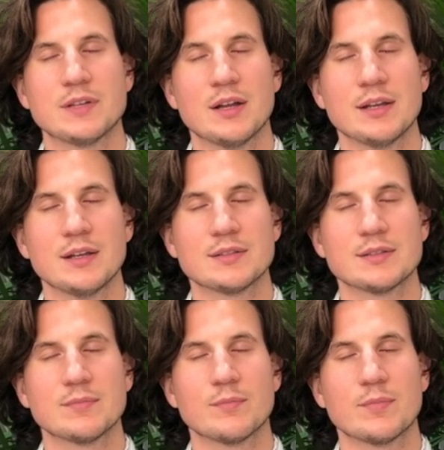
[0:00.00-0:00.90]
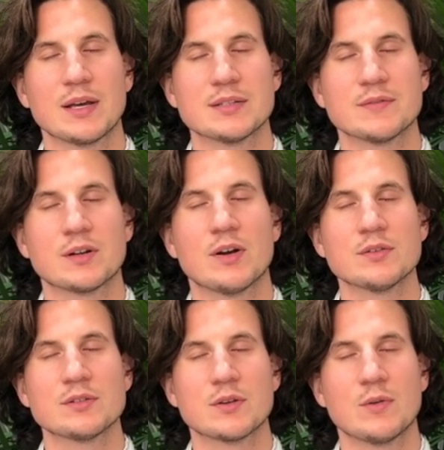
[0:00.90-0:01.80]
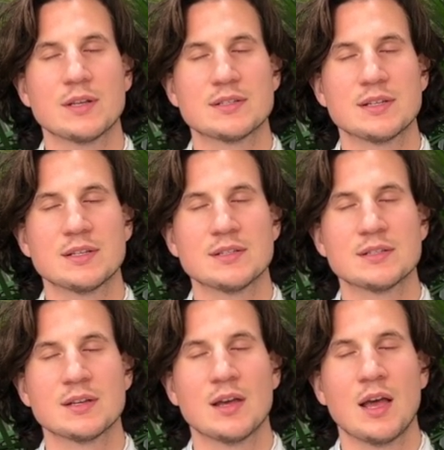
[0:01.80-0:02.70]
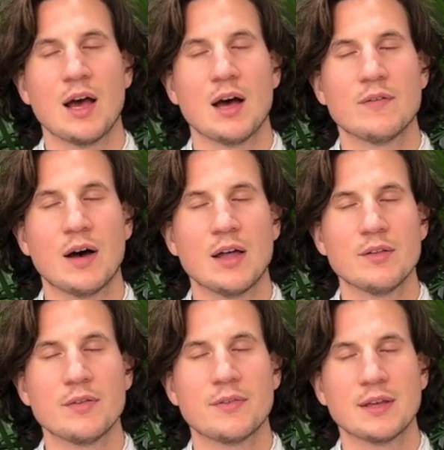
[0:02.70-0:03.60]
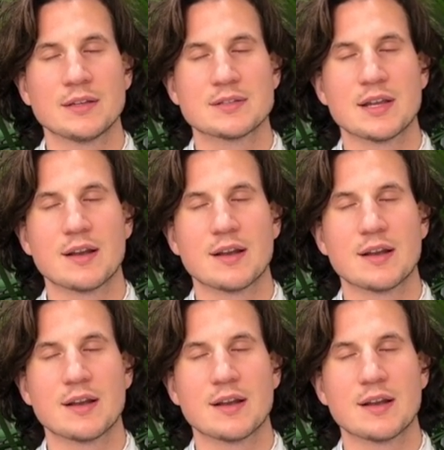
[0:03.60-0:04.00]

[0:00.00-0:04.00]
it because of the consequences of other things that have